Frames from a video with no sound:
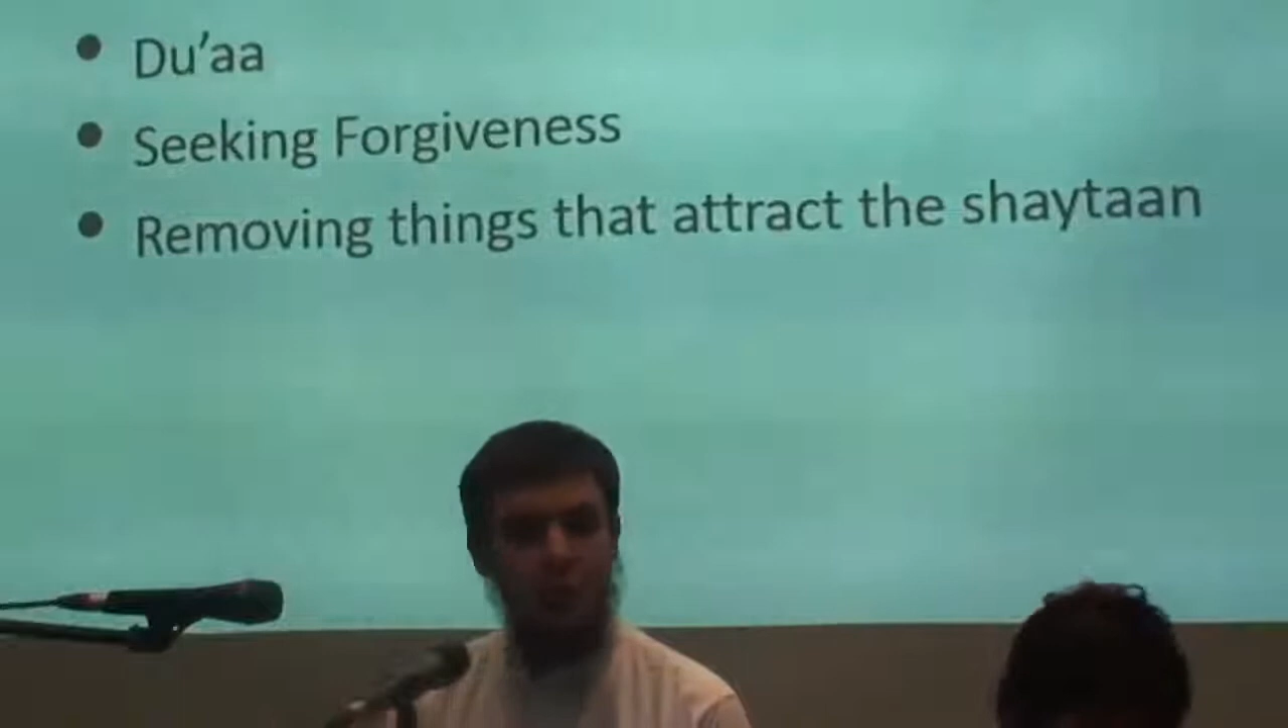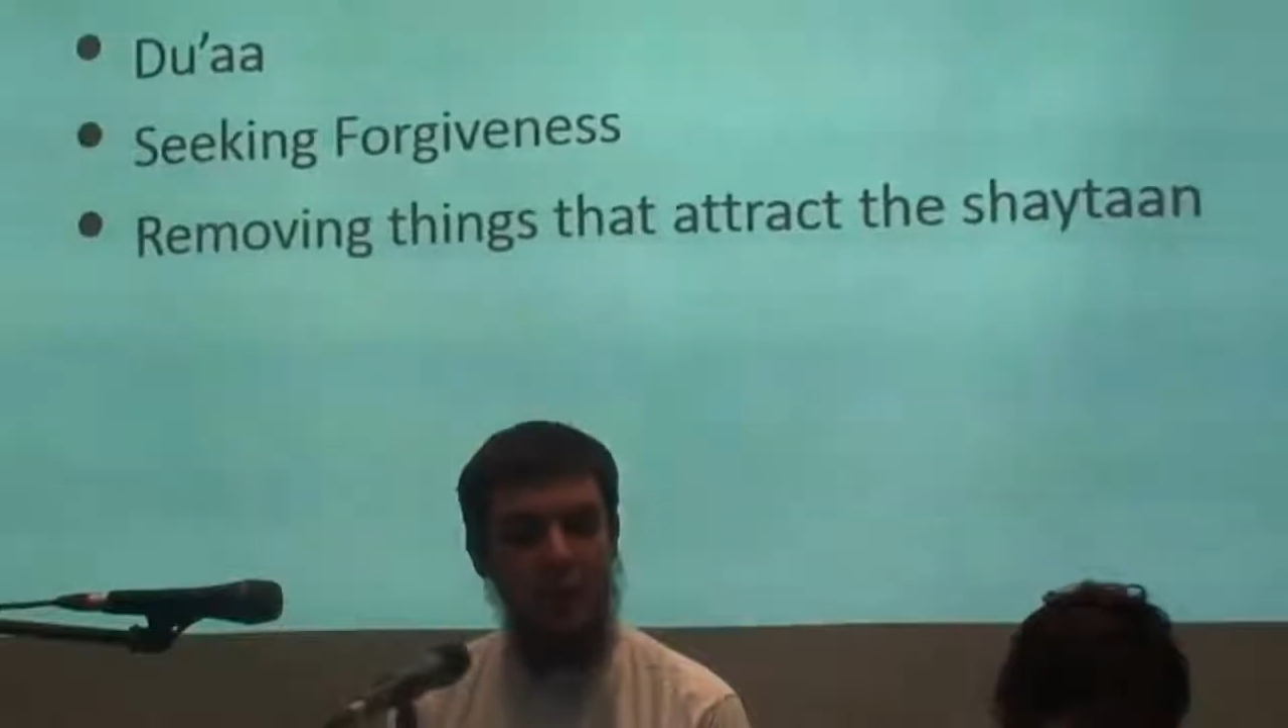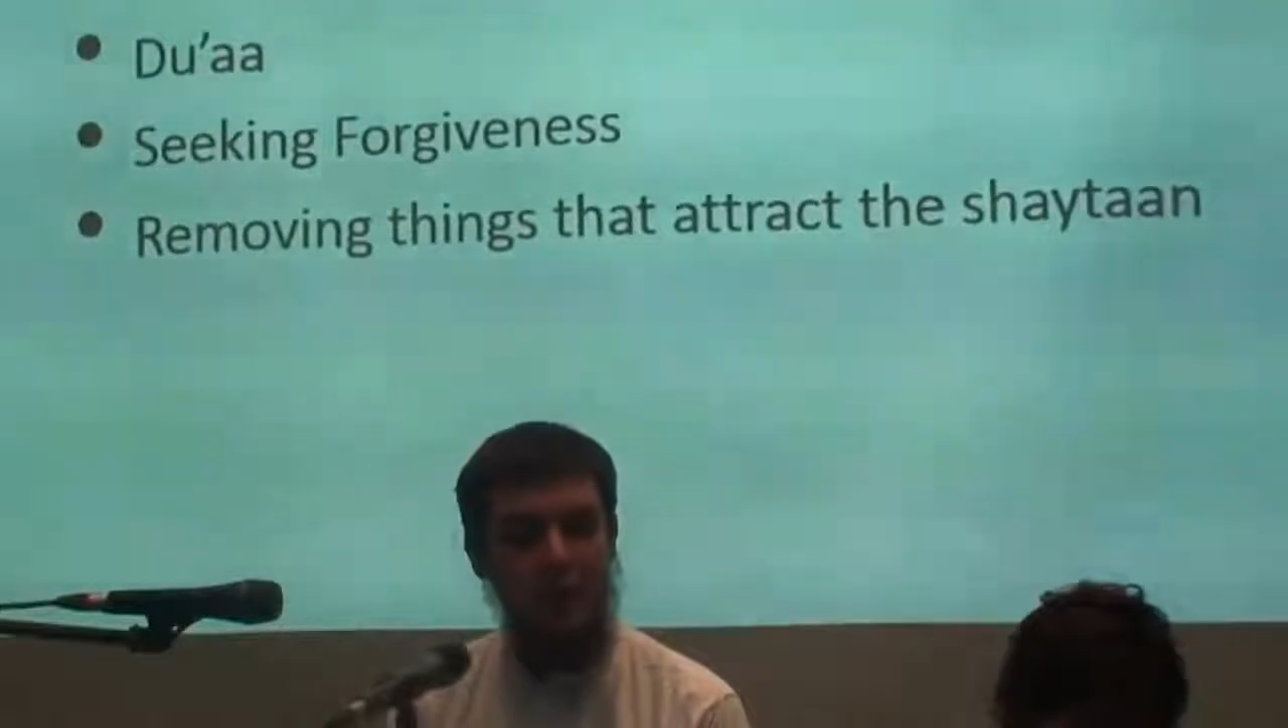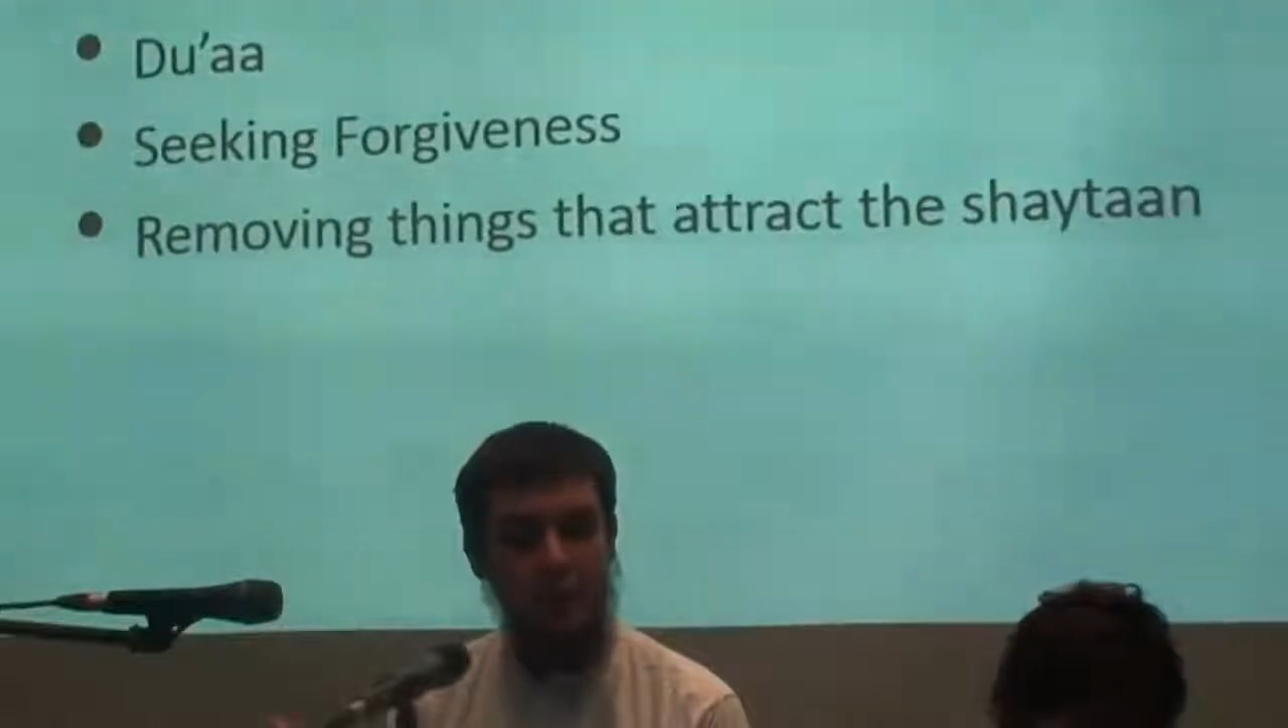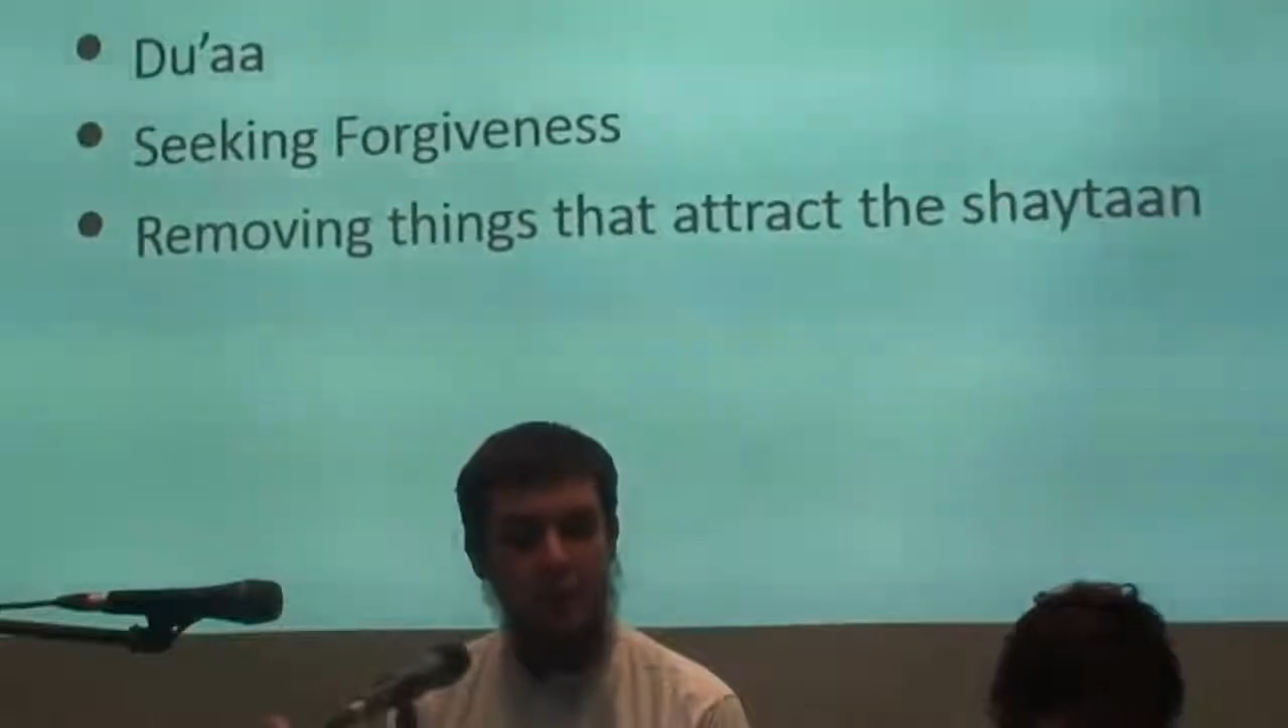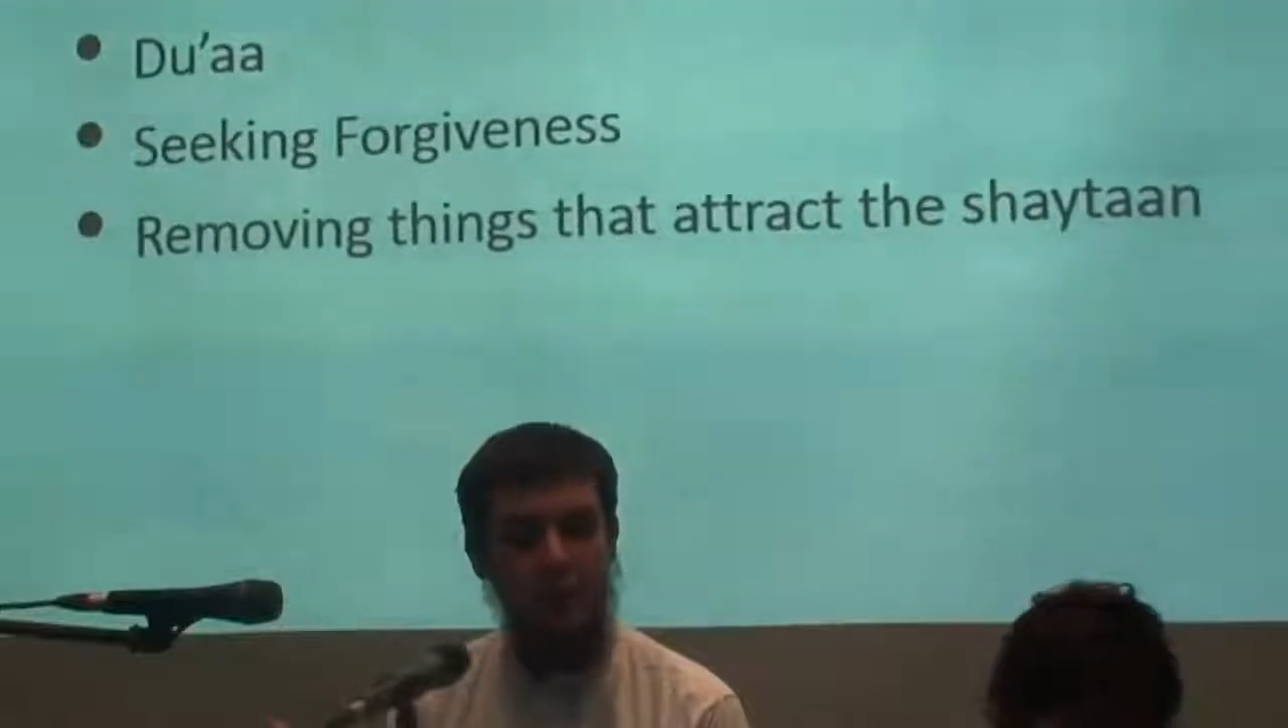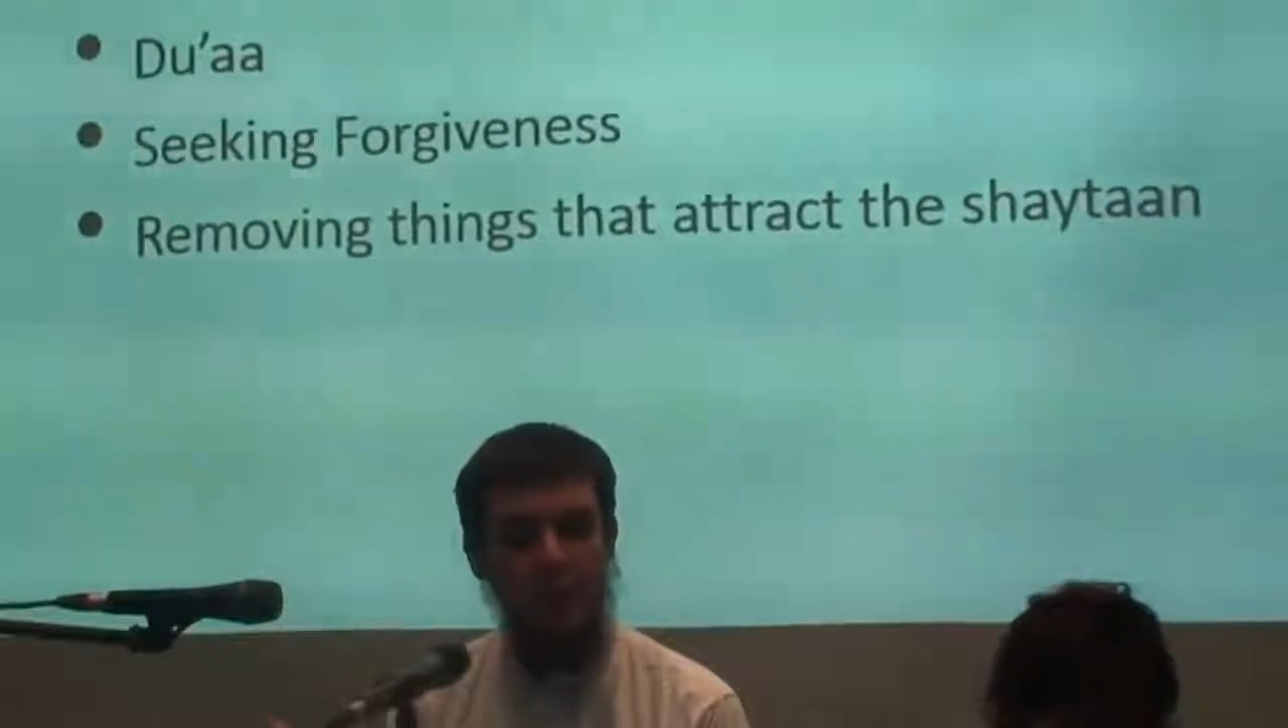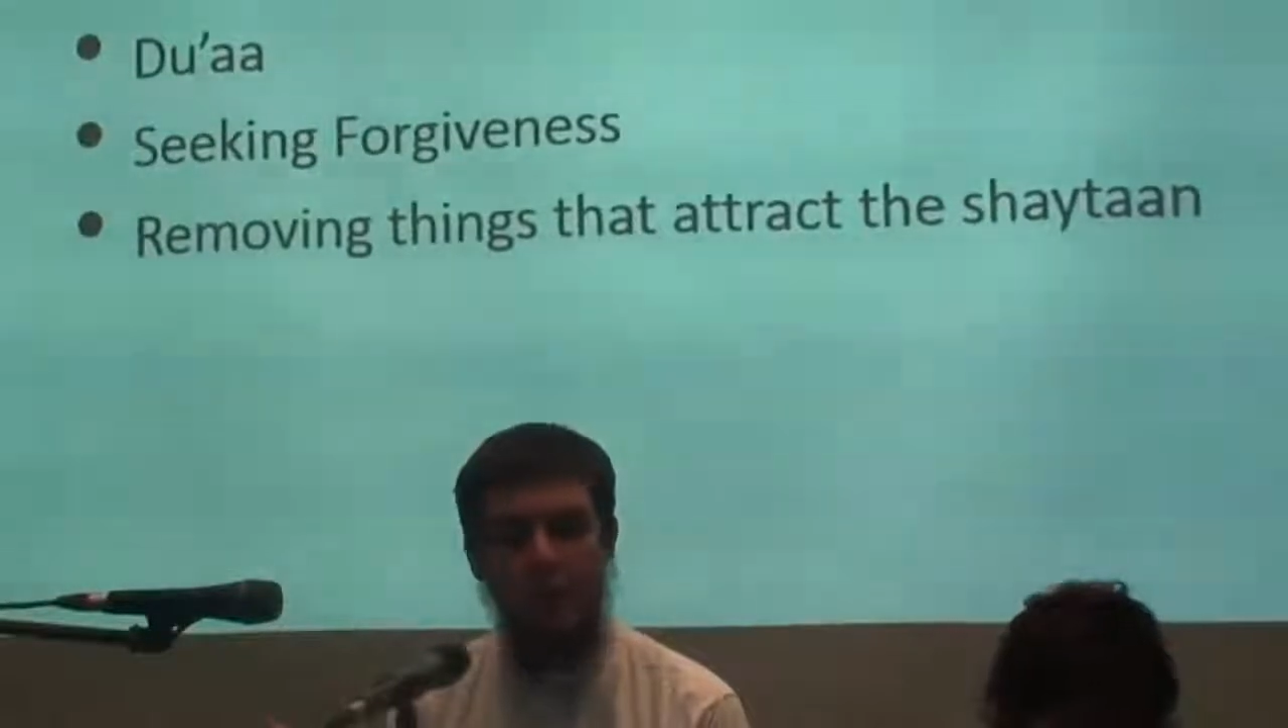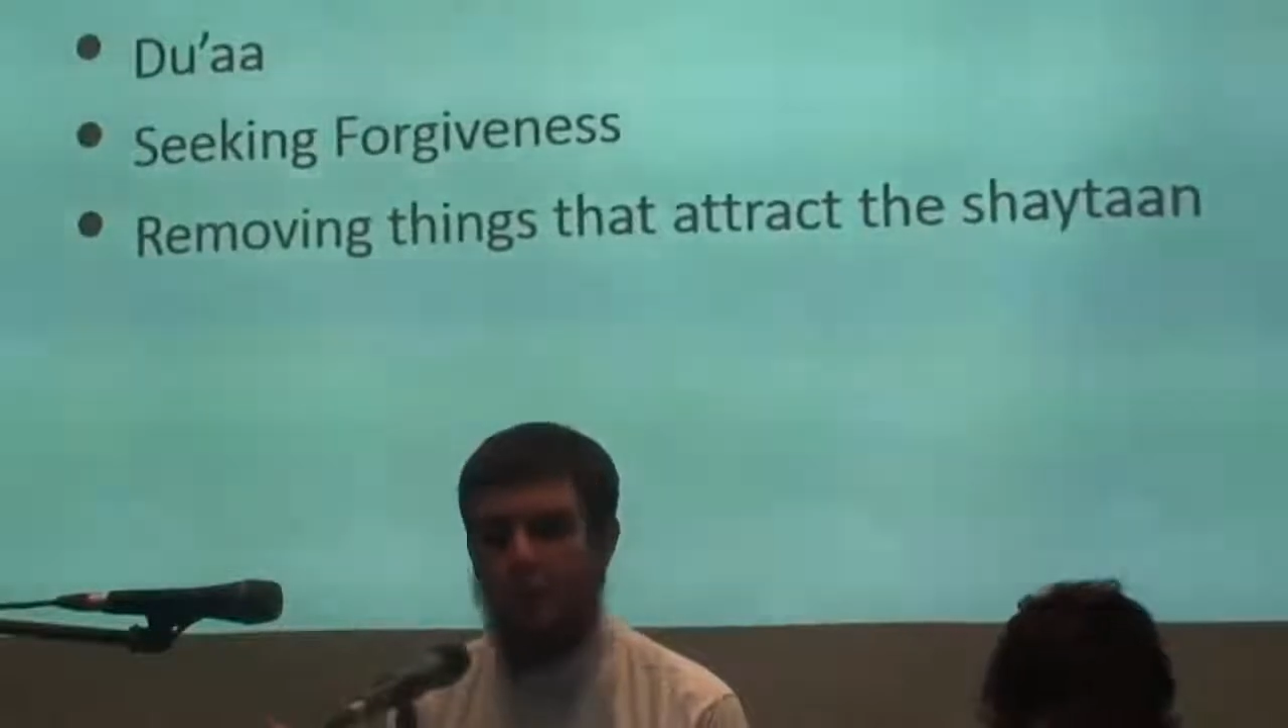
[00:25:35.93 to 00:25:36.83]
would have a problem